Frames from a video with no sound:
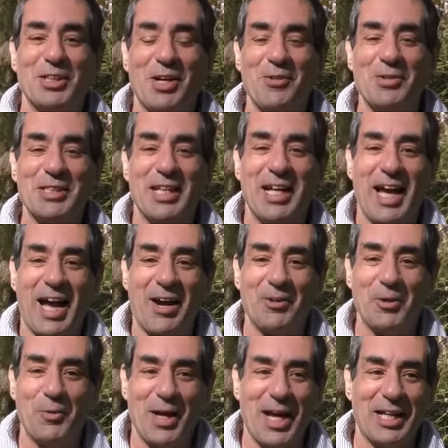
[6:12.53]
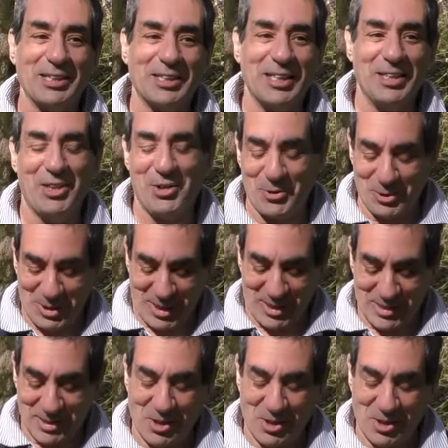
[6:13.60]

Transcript: know is how do we actually use it?